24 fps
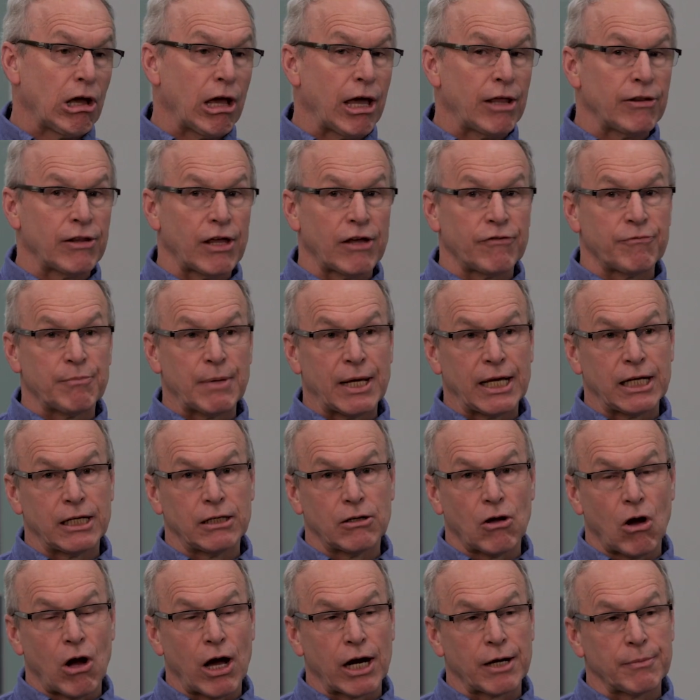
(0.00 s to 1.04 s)
and they've made
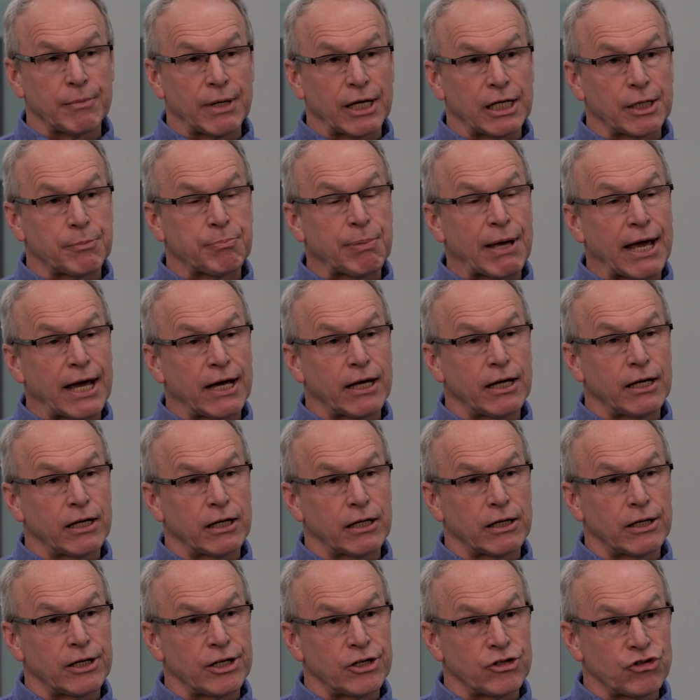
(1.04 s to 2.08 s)
automated
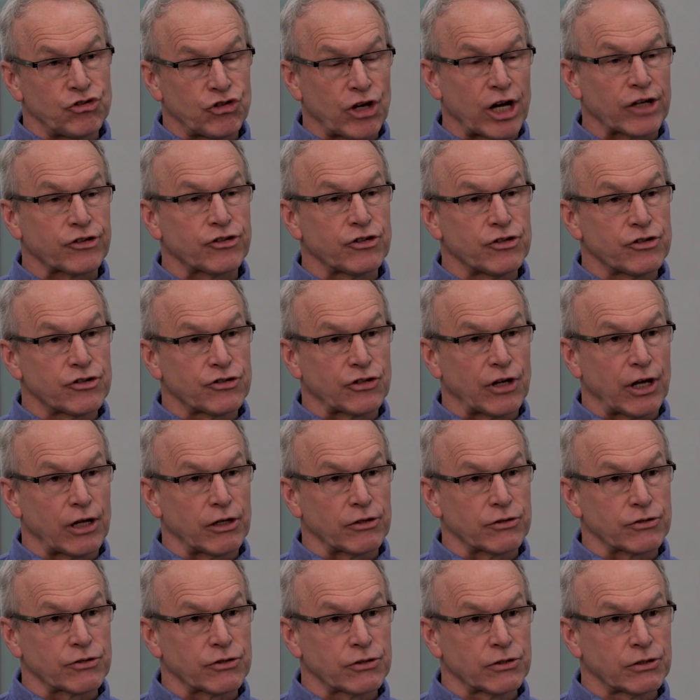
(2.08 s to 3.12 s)
uh, injection
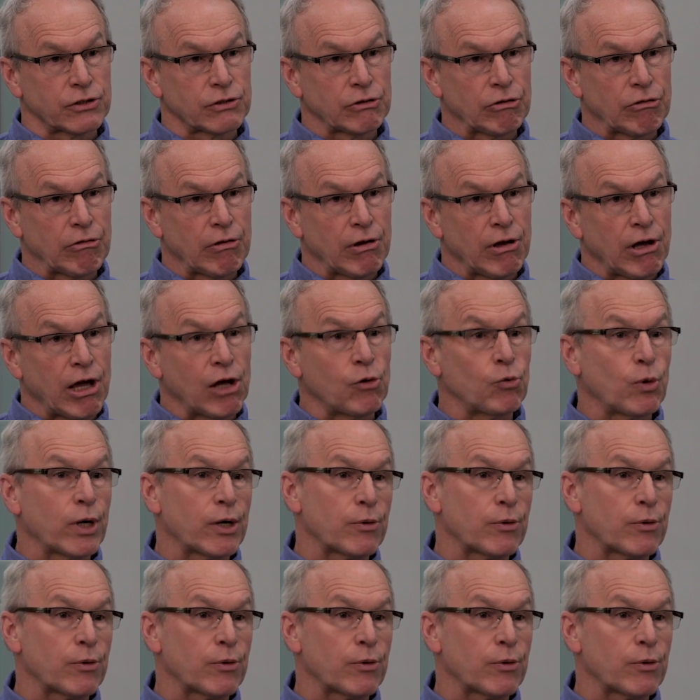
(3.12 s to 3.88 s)
cells. And